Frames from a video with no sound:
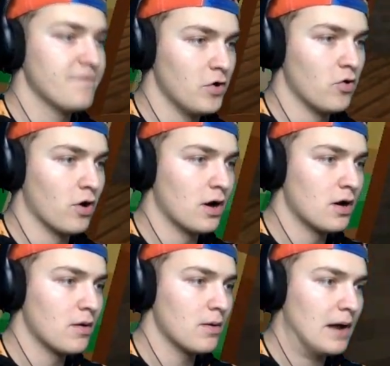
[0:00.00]

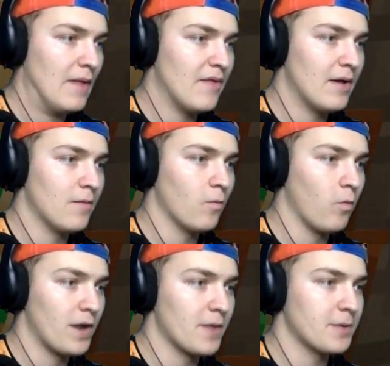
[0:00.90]
4, and then
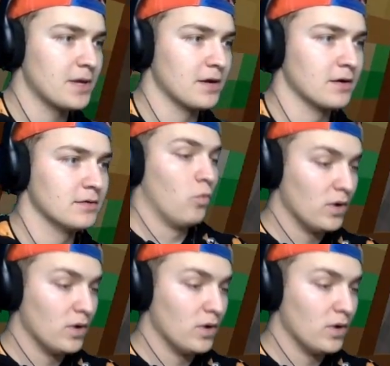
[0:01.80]
one up here.